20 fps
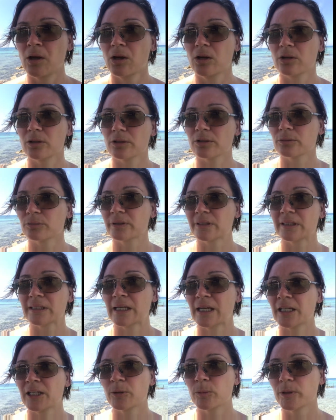or
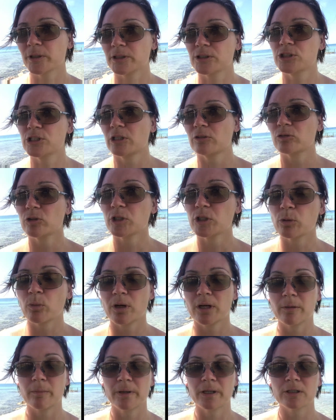really anywhere in general. You
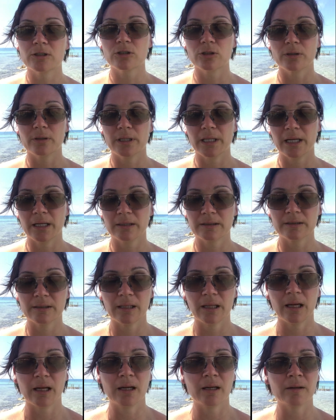want to make sure
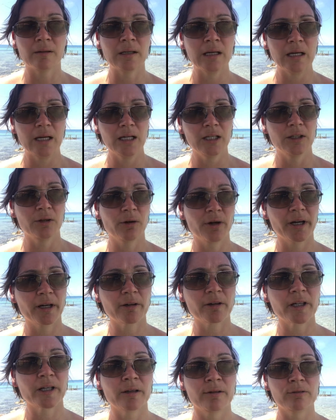that your
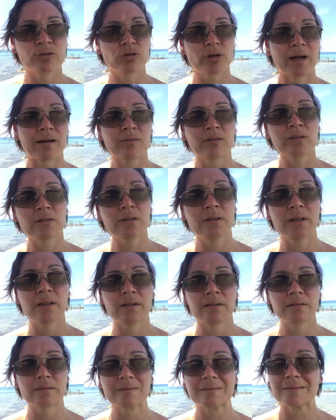area of travel
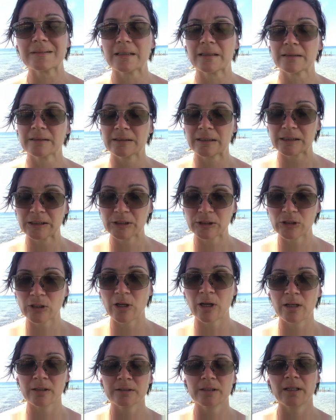does
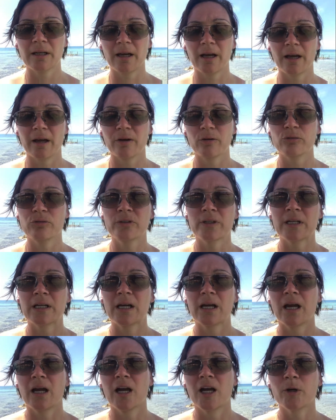not have
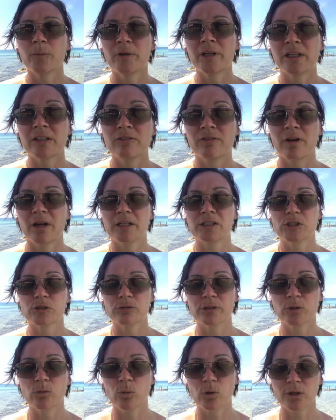an
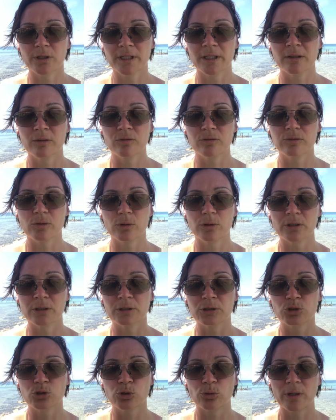advisory warning
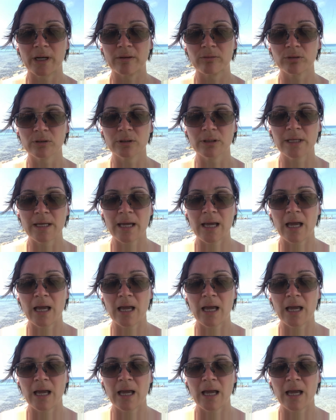for travel.